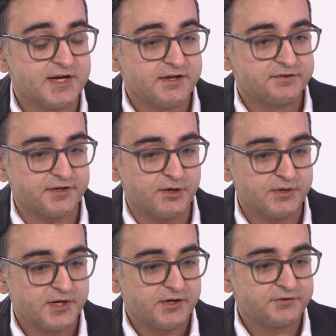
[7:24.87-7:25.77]
So
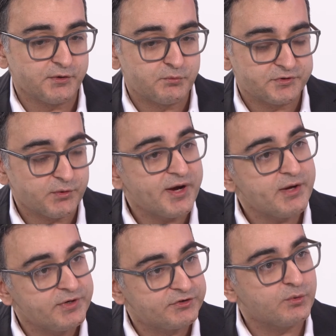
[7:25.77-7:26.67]
the way
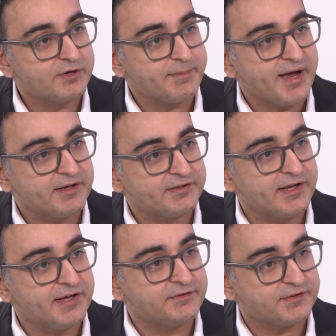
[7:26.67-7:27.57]
we talk about it
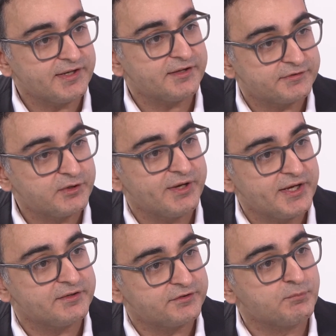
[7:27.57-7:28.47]
is let's do it
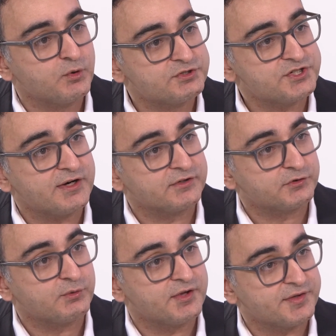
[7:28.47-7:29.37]
in small chunks
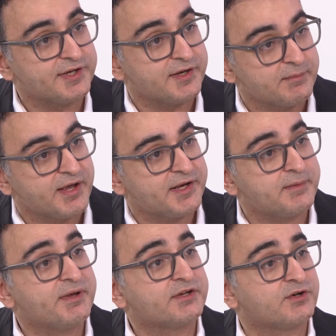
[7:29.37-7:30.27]
rather than a
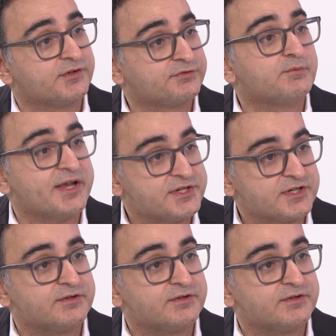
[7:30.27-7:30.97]
big transformation.